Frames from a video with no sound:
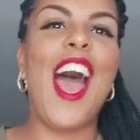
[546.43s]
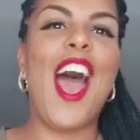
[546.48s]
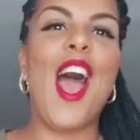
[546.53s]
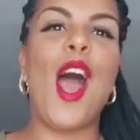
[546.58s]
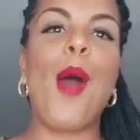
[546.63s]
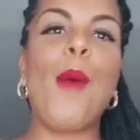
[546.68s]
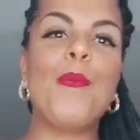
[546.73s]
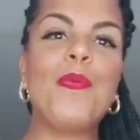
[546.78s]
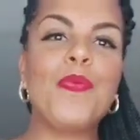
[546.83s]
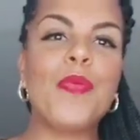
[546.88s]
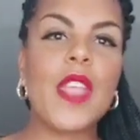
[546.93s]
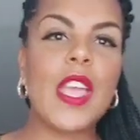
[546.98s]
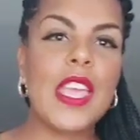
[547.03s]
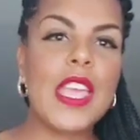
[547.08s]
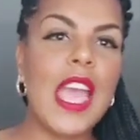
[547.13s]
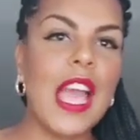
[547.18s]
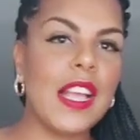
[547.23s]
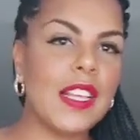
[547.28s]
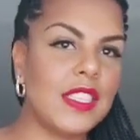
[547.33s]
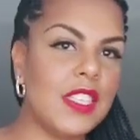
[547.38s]

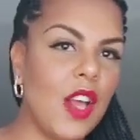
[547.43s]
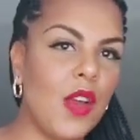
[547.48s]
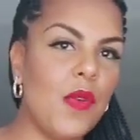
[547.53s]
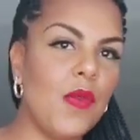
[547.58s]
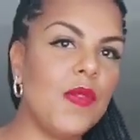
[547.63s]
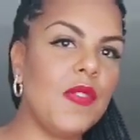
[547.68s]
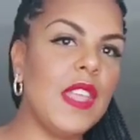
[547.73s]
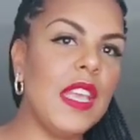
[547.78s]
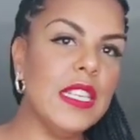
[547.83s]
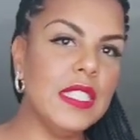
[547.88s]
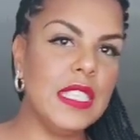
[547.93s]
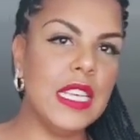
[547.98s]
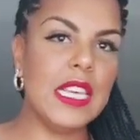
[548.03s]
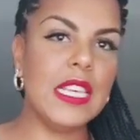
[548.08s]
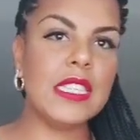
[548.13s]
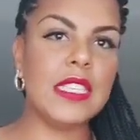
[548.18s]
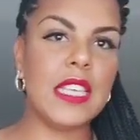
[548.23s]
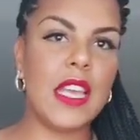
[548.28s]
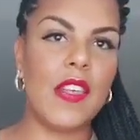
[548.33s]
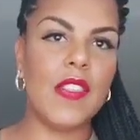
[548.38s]
Yeah, so this
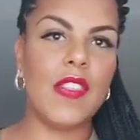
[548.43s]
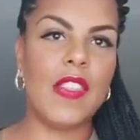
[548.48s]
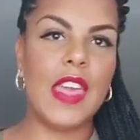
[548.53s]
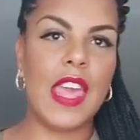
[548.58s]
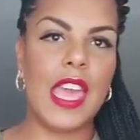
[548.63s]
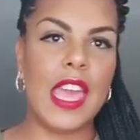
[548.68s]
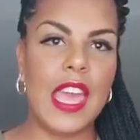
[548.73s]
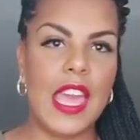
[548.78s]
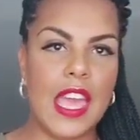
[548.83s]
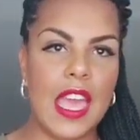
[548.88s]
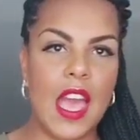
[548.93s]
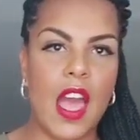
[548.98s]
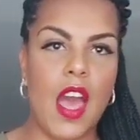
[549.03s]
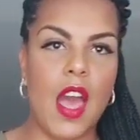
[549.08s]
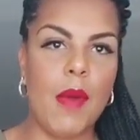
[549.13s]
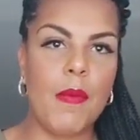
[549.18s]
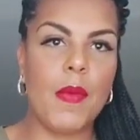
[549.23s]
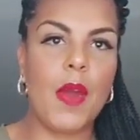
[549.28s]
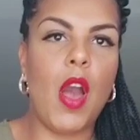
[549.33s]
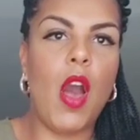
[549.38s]
is the
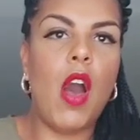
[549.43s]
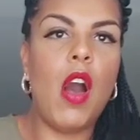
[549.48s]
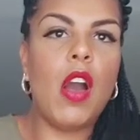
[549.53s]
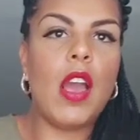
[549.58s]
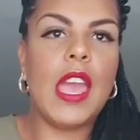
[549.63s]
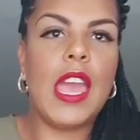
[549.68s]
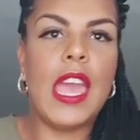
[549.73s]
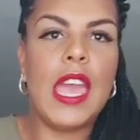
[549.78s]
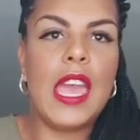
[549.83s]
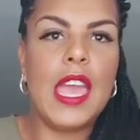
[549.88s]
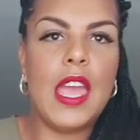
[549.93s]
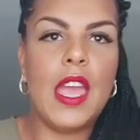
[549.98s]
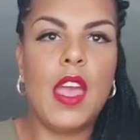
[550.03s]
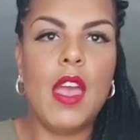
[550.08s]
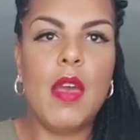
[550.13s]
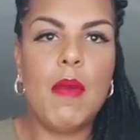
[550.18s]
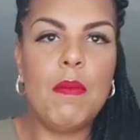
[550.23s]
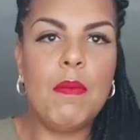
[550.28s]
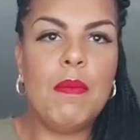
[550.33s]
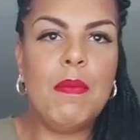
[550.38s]
khaki
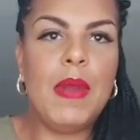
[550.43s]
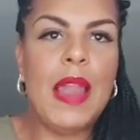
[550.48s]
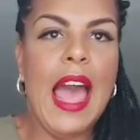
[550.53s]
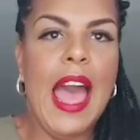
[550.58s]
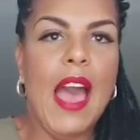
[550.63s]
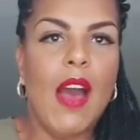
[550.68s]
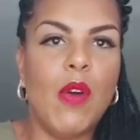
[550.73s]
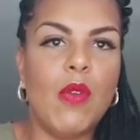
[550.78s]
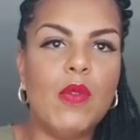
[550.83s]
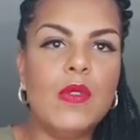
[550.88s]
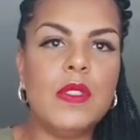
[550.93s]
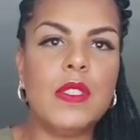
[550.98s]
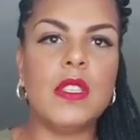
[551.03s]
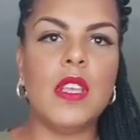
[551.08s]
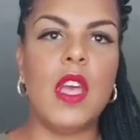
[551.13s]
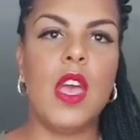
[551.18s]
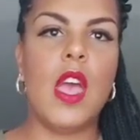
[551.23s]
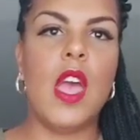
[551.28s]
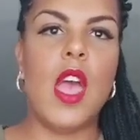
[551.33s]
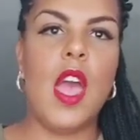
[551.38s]

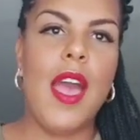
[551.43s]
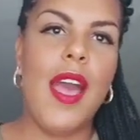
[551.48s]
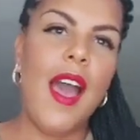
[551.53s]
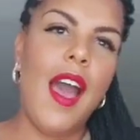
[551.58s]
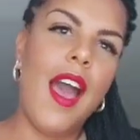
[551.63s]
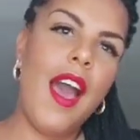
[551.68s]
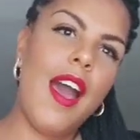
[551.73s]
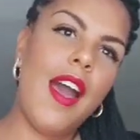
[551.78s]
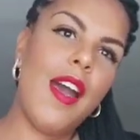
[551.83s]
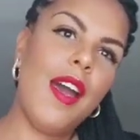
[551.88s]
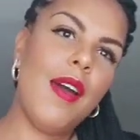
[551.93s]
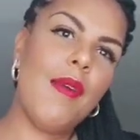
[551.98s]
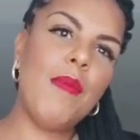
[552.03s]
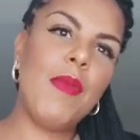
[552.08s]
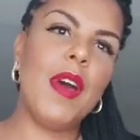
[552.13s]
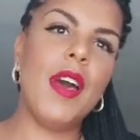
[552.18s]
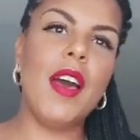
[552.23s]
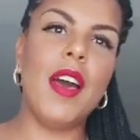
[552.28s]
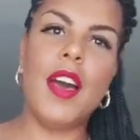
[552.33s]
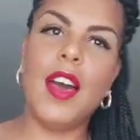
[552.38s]
blouse.
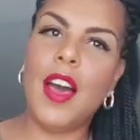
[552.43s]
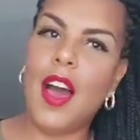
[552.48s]
I